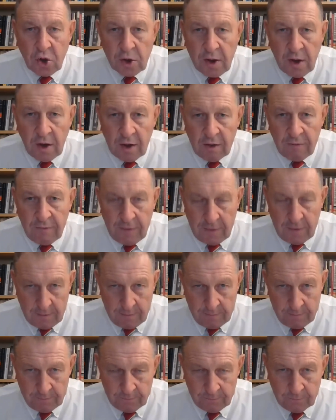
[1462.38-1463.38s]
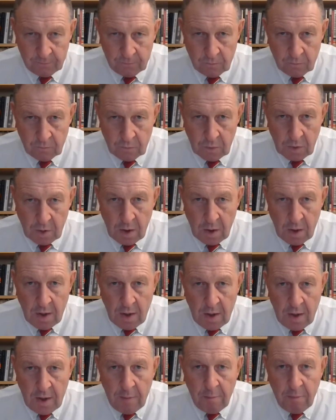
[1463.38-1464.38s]
Boko Haram terrorist
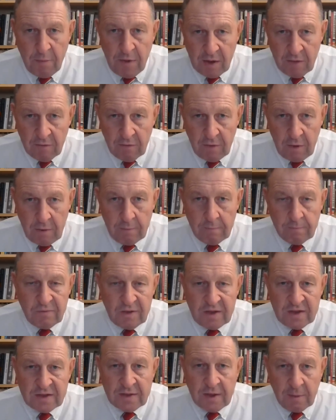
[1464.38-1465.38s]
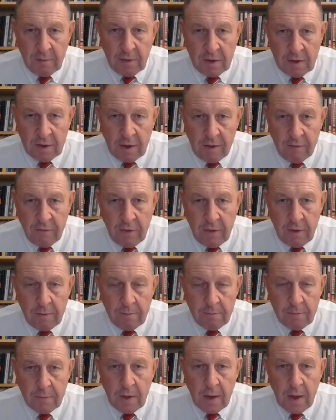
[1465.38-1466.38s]
organization actions in Nigeria, war
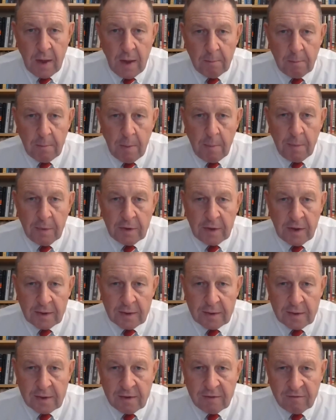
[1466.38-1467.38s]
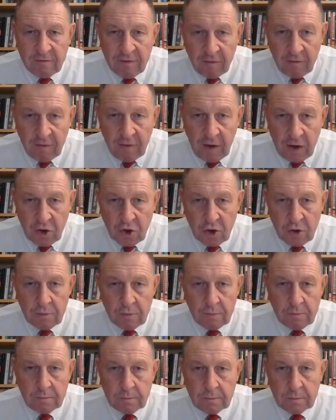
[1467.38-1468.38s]
in Côte d'Ivoire, Shia uprising in
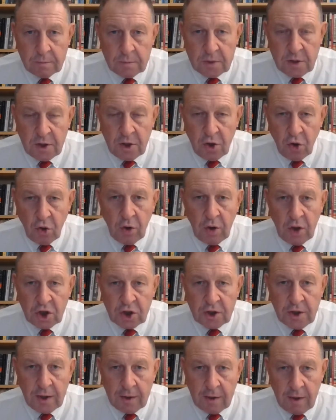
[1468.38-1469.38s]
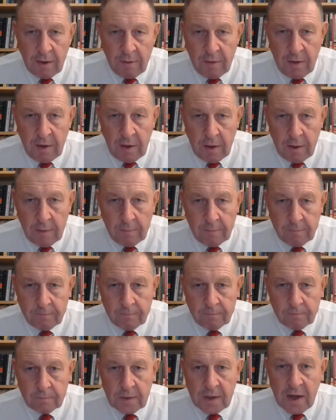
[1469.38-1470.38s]
Bahrain, Libyan war,
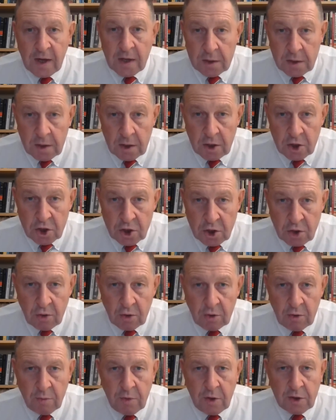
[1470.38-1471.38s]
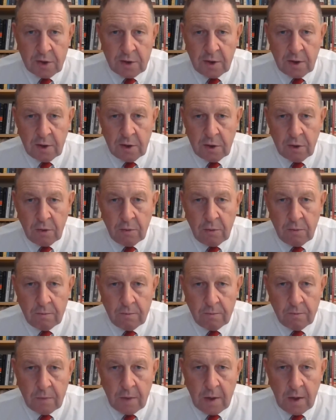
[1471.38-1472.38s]
Syrian war, Iraqi
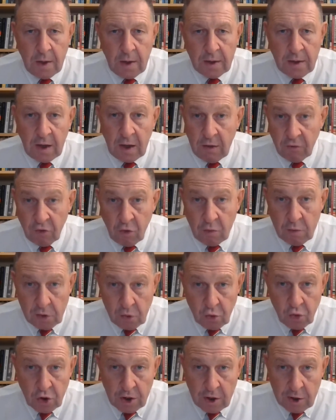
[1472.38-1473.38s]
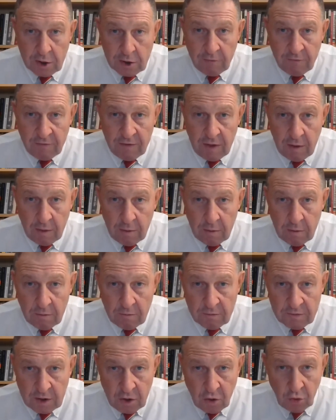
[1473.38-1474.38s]
war, Mali war,
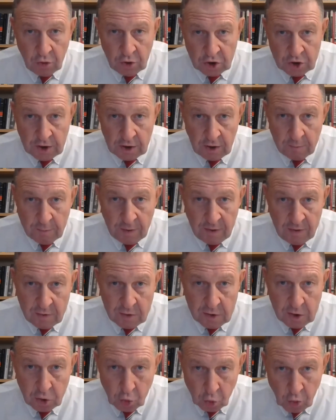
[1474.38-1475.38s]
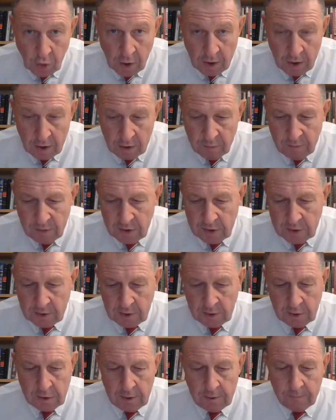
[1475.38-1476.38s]
Central African Republic war,
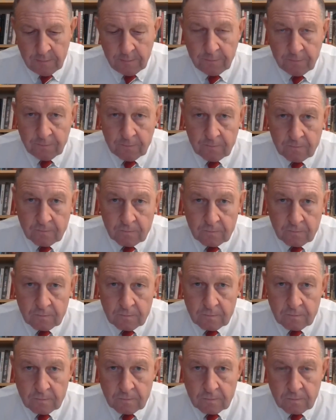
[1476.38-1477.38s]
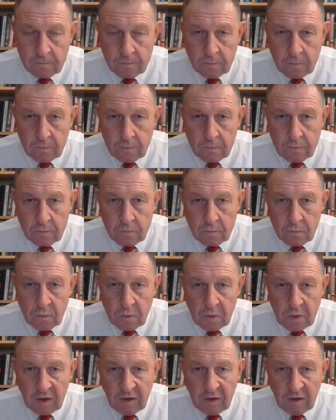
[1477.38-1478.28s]
Mozambique war, Congo war,